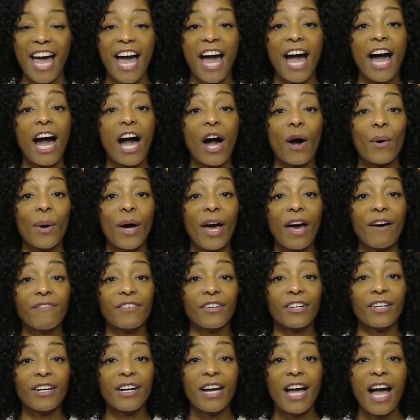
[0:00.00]

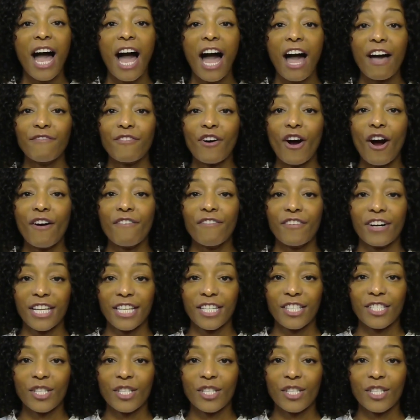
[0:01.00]
However, I've already